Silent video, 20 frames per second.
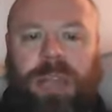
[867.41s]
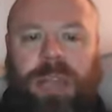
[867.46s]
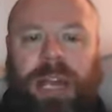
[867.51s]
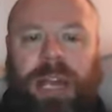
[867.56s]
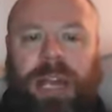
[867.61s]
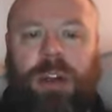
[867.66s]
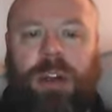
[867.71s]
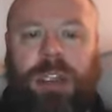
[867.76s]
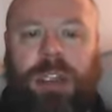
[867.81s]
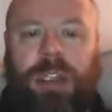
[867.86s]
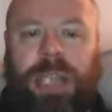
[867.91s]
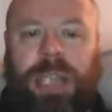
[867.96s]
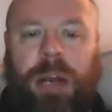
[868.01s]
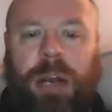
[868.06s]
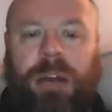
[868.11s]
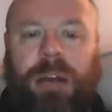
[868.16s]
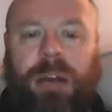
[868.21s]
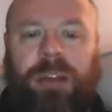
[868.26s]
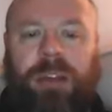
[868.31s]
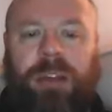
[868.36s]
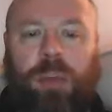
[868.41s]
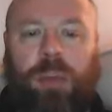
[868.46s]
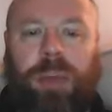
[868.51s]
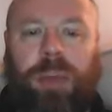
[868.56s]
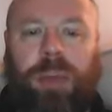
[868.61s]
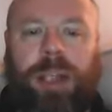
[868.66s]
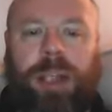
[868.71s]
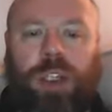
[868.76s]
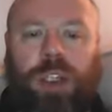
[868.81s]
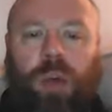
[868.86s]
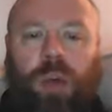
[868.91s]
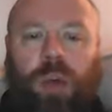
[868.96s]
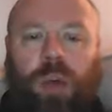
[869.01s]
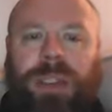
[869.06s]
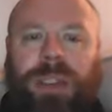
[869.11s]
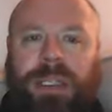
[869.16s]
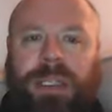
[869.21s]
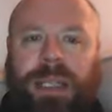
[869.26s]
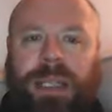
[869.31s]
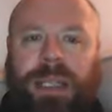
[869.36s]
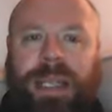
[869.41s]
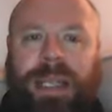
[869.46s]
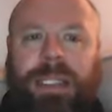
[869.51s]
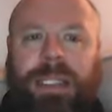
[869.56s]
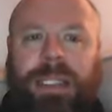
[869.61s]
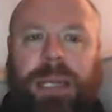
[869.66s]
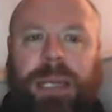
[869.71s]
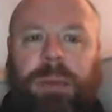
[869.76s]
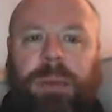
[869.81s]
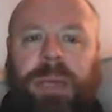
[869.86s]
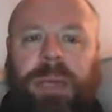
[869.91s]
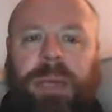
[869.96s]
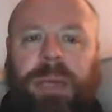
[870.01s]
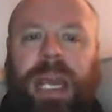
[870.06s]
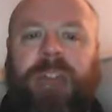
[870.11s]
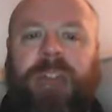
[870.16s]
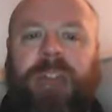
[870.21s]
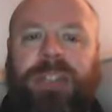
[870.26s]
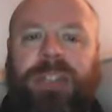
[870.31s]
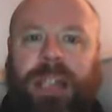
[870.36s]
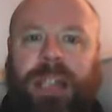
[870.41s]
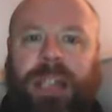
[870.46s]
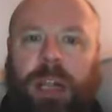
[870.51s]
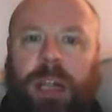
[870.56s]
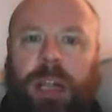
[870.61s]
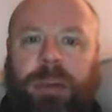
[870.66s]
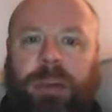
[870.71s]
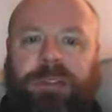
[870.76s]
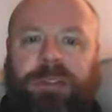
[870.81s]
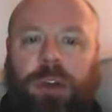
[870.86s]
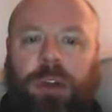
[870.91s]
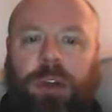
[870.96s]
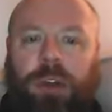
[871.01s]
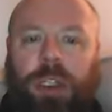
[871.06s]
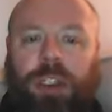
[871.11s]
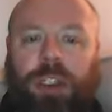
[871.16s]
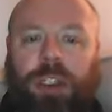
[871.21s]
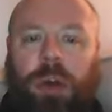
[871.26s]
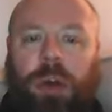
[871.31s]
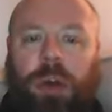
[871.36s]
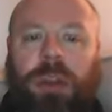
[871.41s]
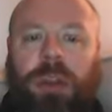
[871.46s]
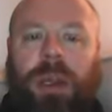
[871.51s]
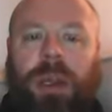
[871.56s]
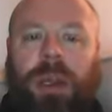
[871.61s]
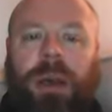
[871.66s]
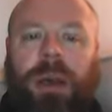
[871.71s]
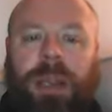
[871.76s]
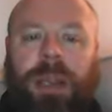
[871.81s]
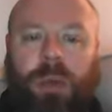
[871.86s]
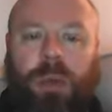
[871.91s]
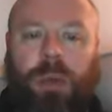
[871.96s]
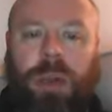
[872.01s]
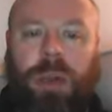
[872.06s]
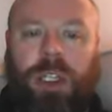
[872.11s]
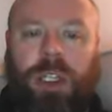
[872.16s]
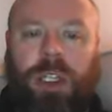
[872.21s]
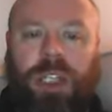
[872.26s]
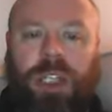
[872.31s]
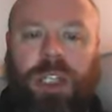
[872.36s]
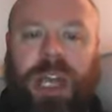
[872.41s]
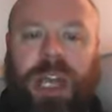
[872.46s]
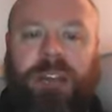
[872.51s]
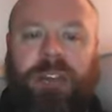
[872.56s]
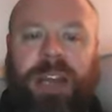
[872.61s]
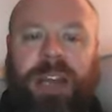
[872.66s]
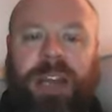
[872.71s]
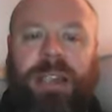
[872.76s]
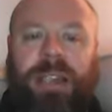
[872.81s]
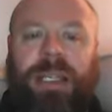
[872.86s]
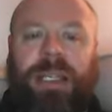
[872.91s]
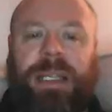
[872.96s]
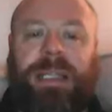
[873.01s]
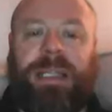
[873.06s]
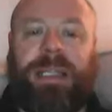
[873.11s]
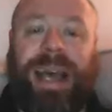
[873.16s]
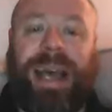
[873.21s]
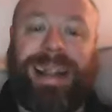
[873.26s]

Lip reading: Then there's that area of low pressure. Notice this ECMWF is a little bit further south than what the GFS is.